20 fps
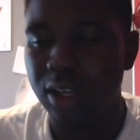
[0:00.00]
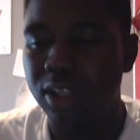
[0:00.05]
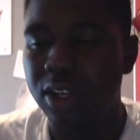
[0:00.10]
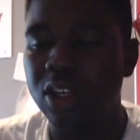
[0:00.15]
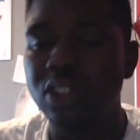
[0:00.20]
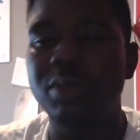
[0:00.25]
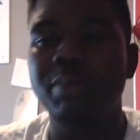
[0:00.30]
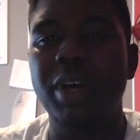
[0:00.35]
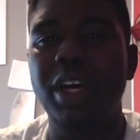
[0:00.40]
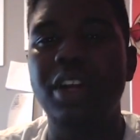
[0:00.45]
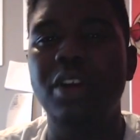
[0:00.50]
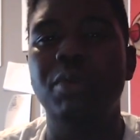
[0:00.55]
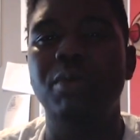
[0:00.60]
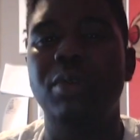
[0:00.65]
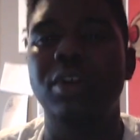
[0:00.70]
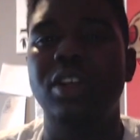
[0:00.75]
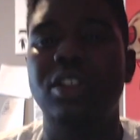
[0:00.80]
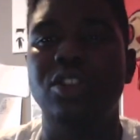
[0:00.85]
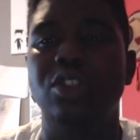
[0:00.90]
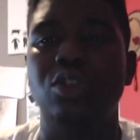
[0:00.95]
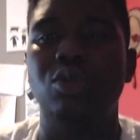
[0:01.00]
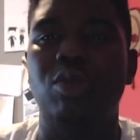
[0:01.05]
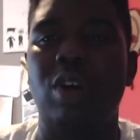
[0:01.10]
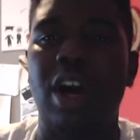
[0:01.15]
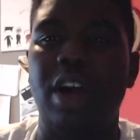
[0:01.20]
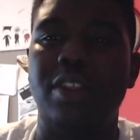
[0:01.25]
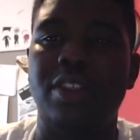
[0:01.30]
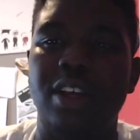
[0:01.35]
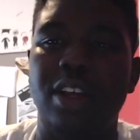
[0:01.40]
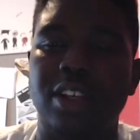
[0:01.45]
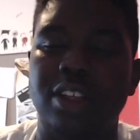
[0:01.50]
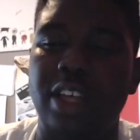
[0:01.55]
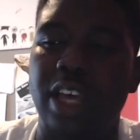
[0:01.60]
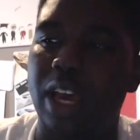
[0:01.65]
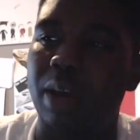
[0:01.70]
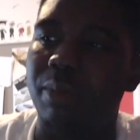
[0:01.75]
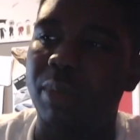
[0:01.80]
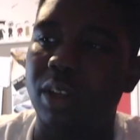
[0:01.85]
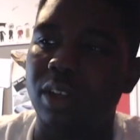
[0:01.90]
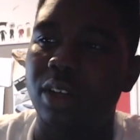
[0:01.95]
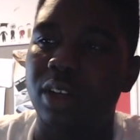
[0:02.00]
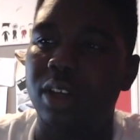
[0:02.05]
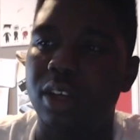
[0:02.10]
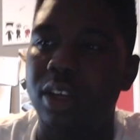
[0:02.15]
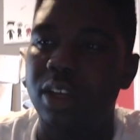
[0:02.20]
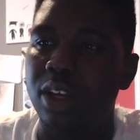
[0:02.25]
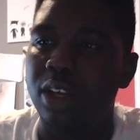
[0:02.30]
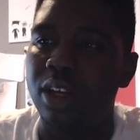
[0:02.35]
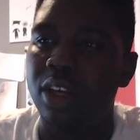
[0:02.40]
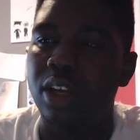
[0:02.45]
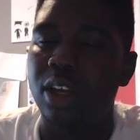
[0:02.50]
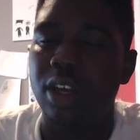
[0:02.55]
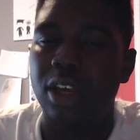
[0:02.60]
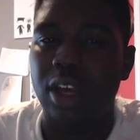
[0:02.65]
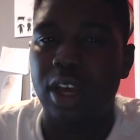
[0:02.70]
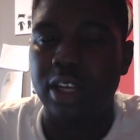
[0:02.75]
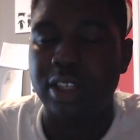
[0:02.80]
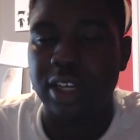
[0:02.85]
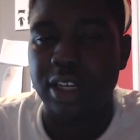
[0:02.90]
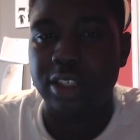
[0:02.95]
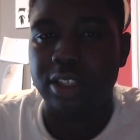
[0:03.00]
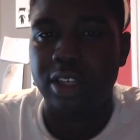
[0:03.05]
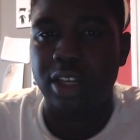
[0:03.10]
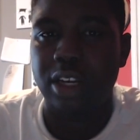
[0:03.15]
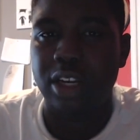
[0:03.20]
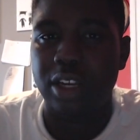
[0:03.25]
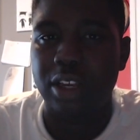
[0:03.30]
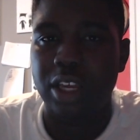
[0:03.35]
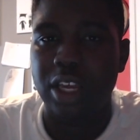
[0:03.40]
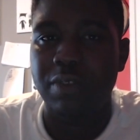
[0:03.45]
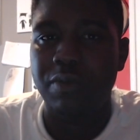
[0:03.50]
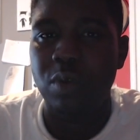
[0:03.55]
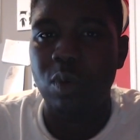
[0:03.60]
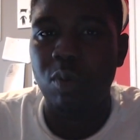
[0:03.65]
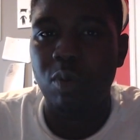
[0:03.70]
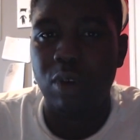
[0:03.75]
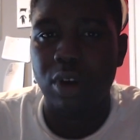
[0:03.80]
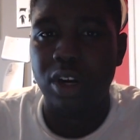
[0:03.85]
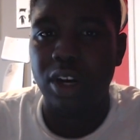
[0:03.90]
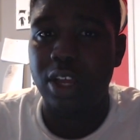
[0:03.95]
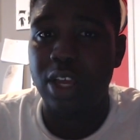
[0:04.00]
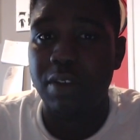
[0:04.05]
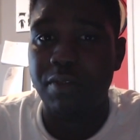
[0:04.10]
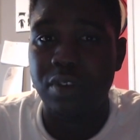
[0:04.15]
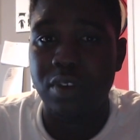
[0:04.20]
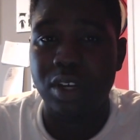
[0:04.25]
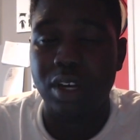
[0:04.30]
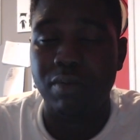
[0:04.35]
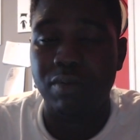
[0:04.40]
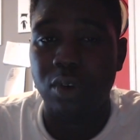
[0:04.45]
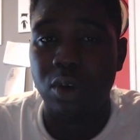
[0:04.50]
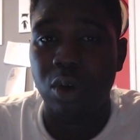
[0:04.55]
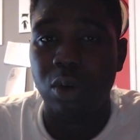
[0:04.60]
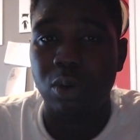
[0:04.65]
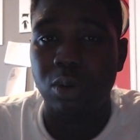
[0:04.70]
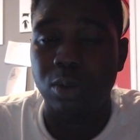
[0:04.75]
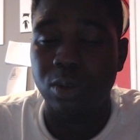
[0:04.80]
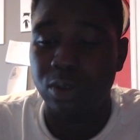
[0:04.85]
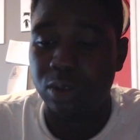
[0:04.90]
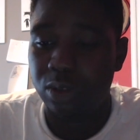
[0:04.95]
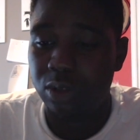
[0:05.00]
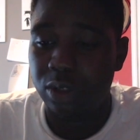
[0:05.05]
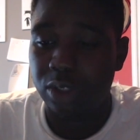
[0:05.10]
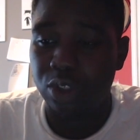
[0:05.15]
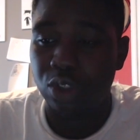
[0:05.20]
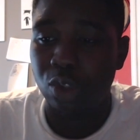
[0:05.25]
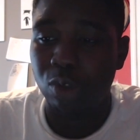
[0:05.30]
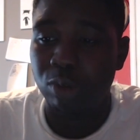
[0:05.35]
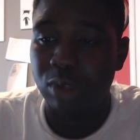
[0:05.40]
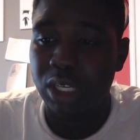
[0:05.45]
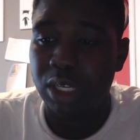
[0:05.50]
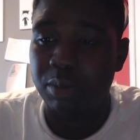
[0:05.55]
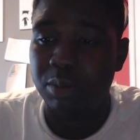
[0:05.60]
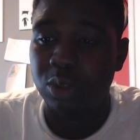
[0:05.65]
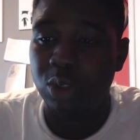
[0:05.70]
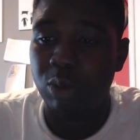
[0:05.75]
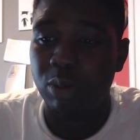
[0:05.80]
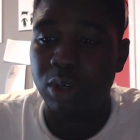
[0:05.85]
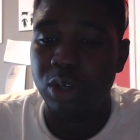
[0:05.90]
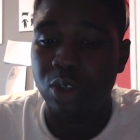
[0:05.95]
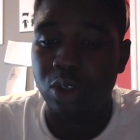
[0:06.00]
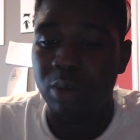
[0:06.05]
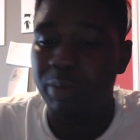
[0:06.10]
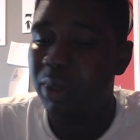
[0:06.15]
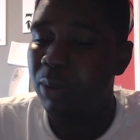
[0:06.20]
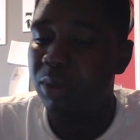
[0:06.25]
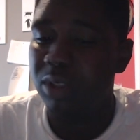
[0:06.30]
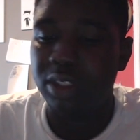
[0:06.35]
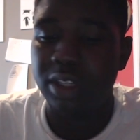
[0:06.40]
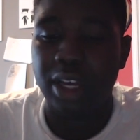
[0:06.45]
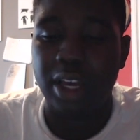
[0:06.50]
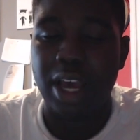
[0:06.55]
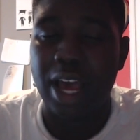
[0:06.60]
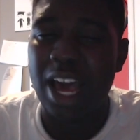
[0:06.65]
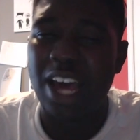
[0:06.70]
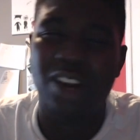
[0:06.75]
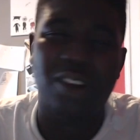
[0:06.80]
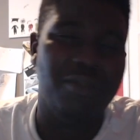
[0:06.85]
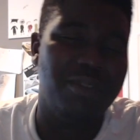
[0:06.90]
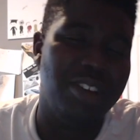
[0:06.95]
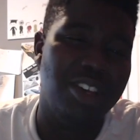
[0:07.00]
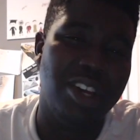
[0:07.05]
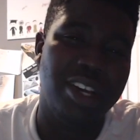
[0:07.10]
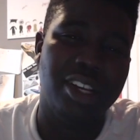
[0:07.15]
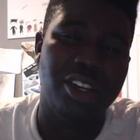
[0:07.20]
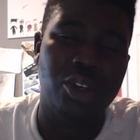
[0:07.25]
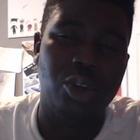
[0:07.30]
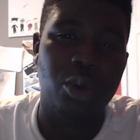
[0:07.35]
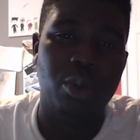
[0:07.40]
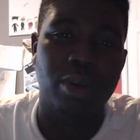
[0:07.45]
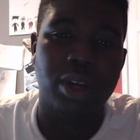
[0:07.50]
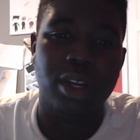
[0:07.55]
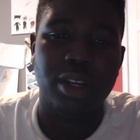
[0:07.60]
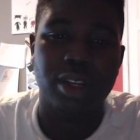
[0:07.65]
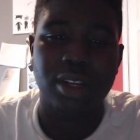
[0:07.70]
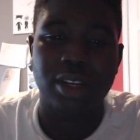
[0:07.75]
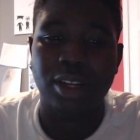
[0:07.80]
There's many reasons why things happen. As I said, if you have goals, dreams you want to do, and people say, I don't think you can do it.